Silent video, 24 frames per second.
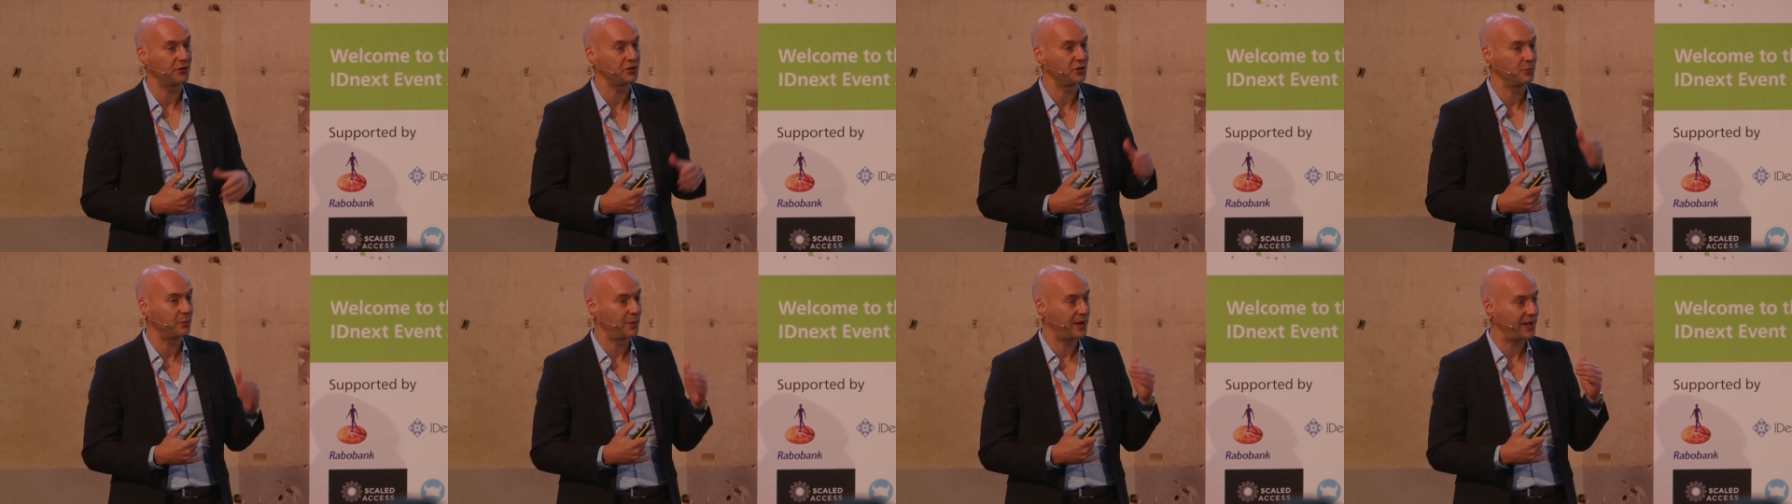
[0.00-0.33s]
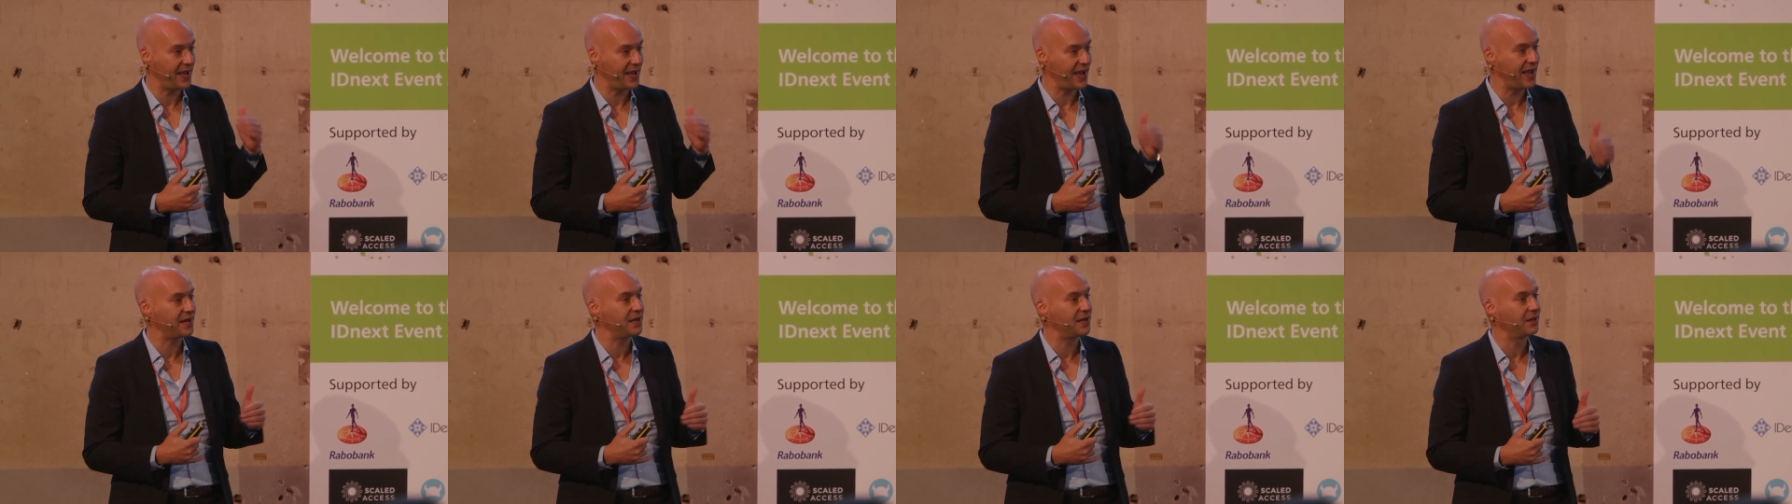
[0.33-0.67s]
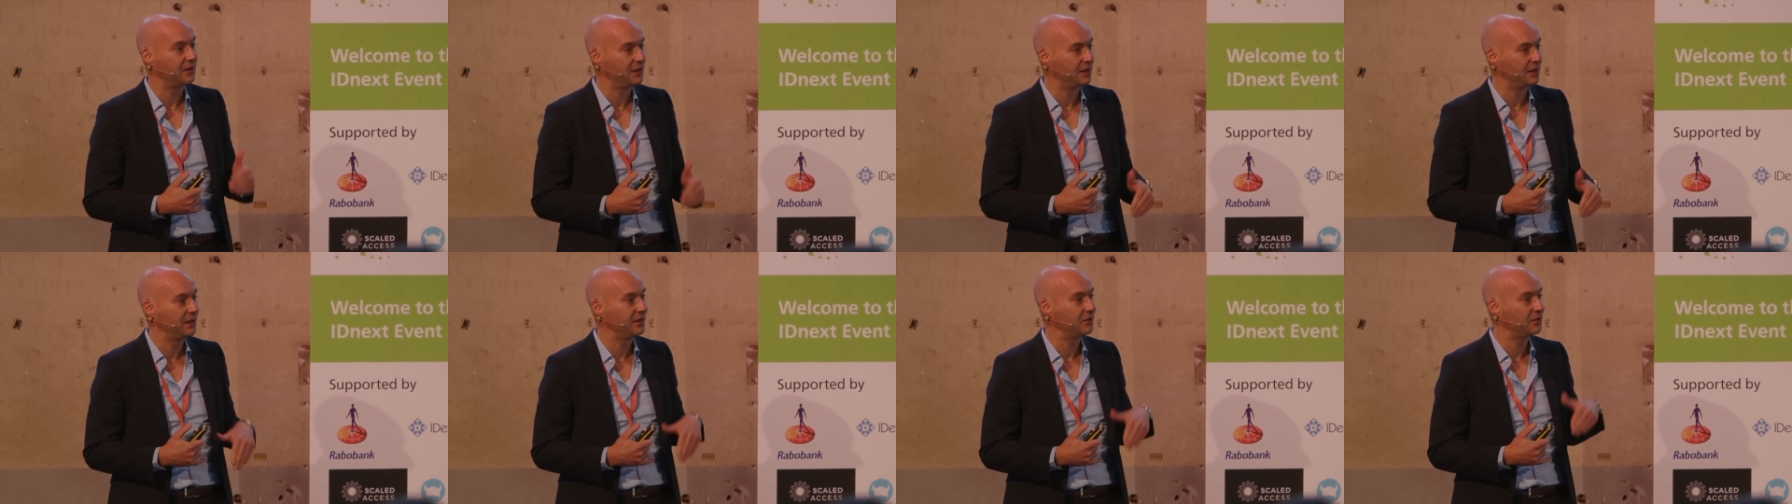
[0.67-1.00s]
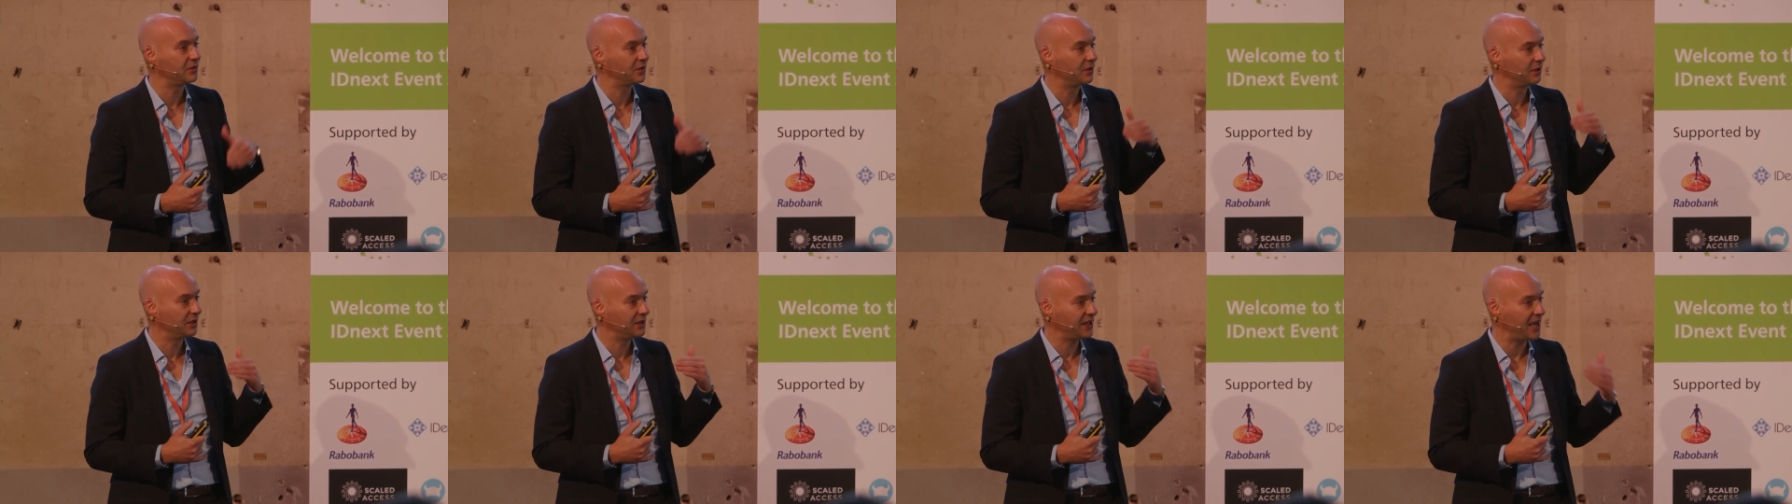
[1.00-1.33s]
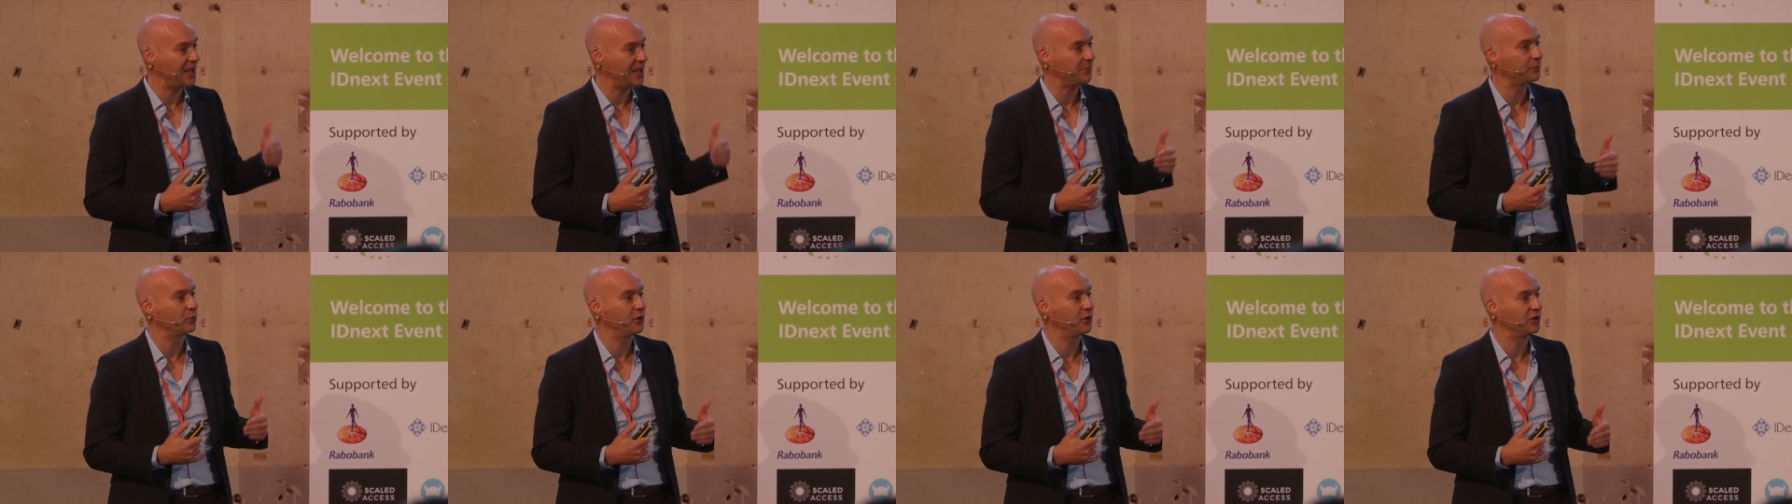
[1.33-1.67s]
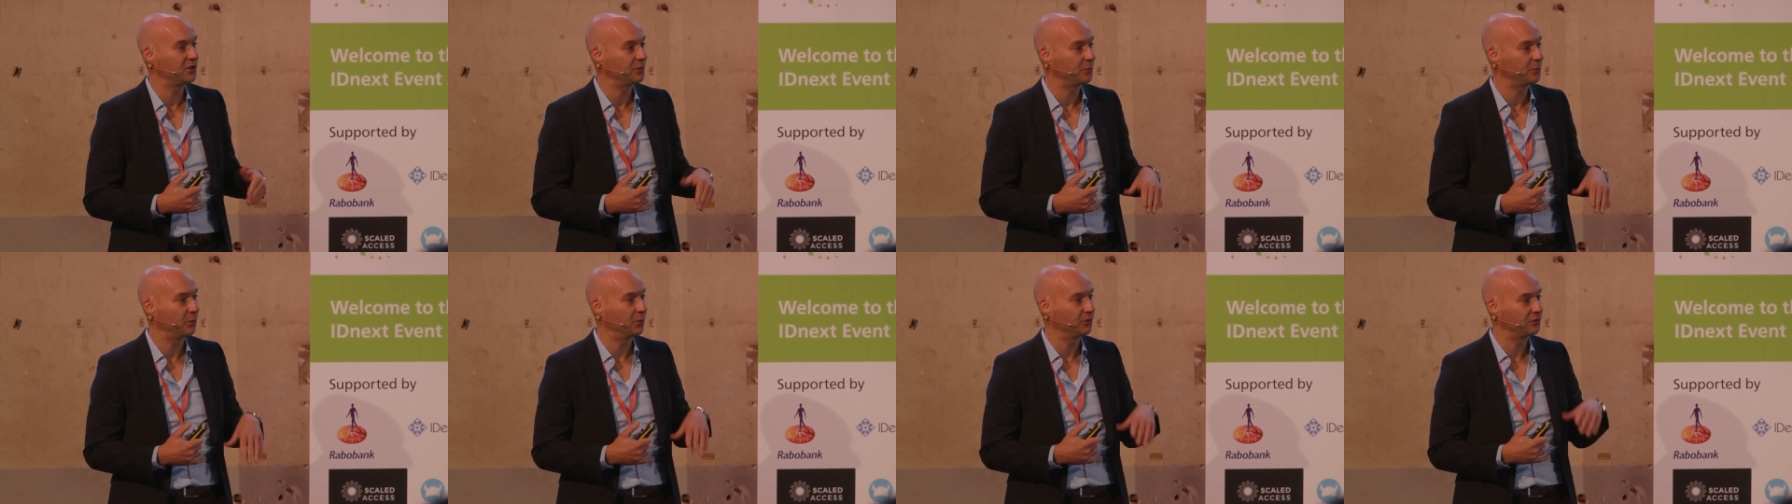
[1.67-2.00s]
by adding these CAT
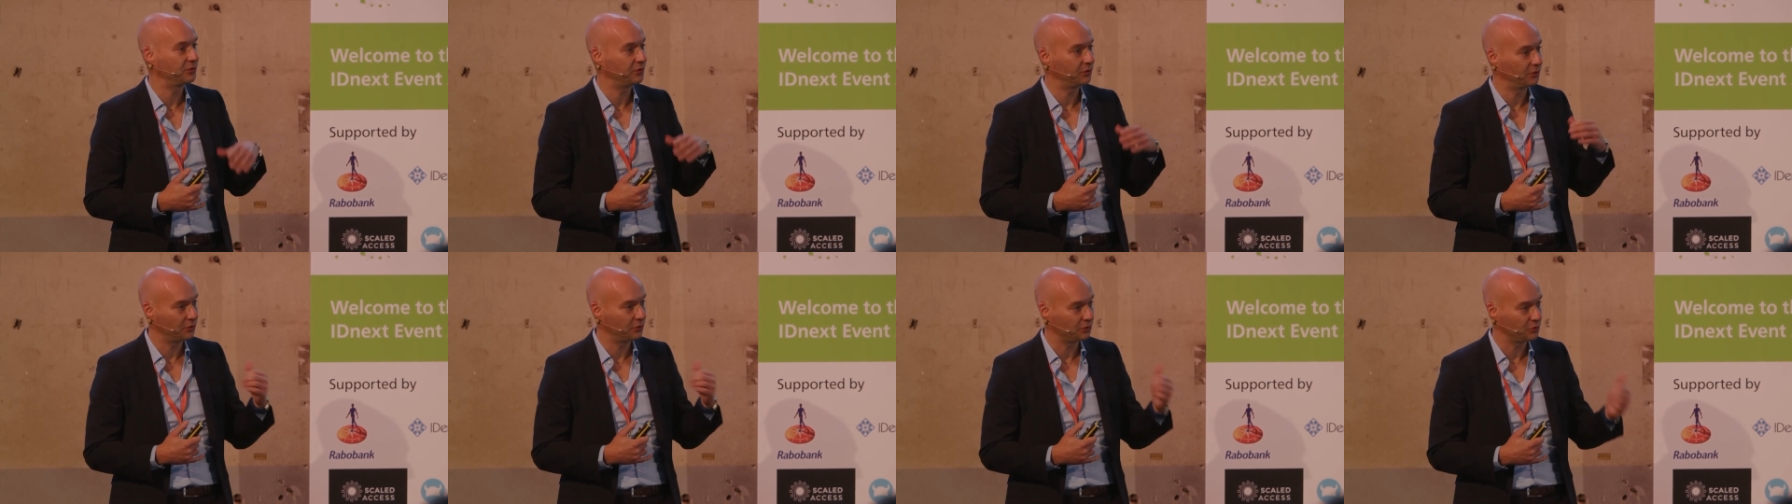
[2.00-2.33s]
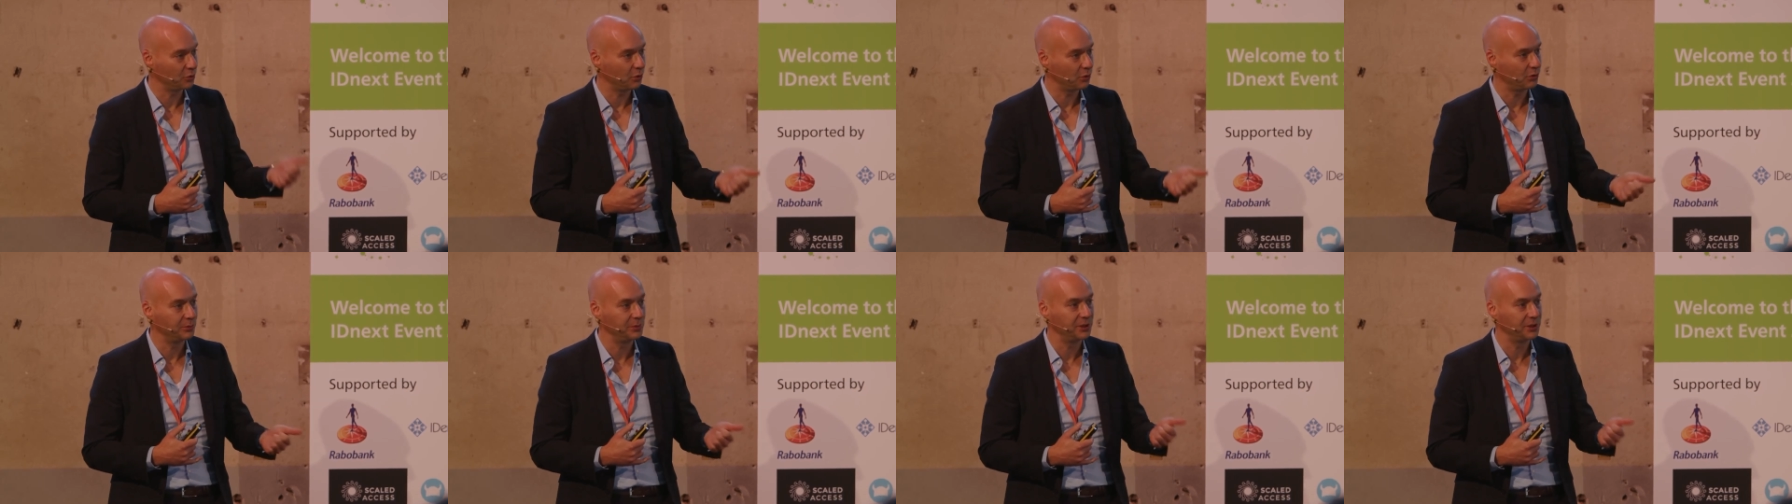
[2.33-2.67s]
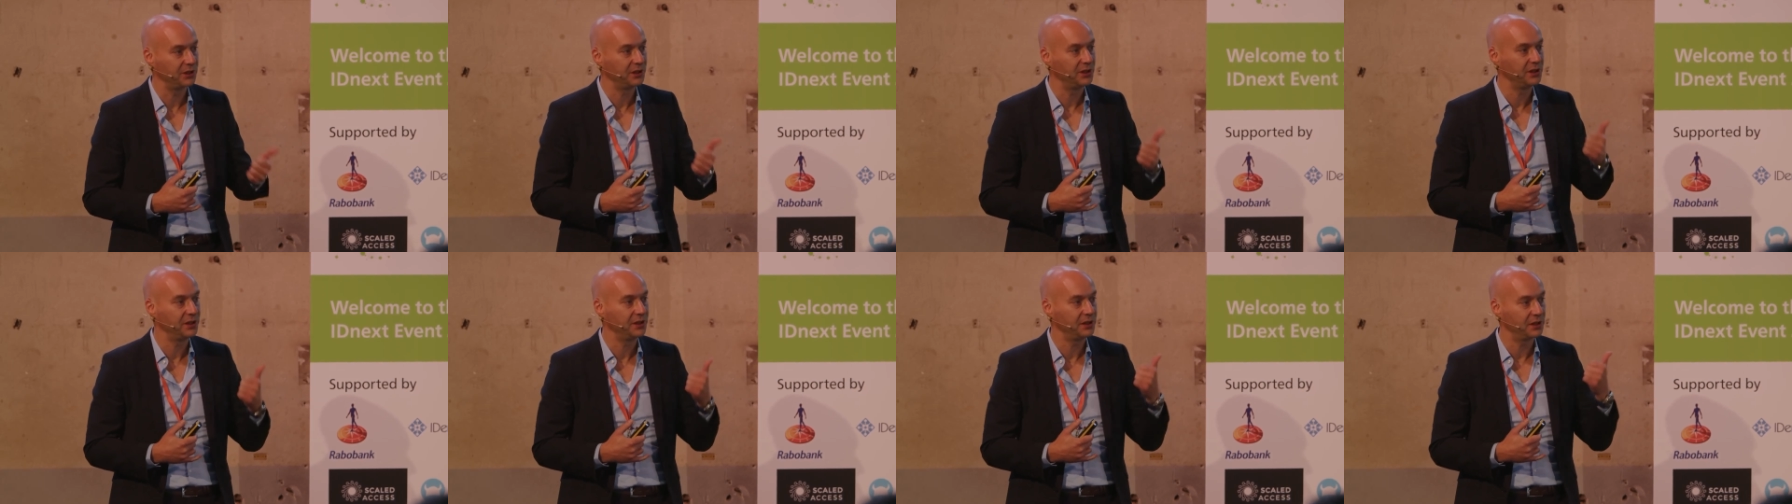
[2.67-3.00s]
principles. So controllability,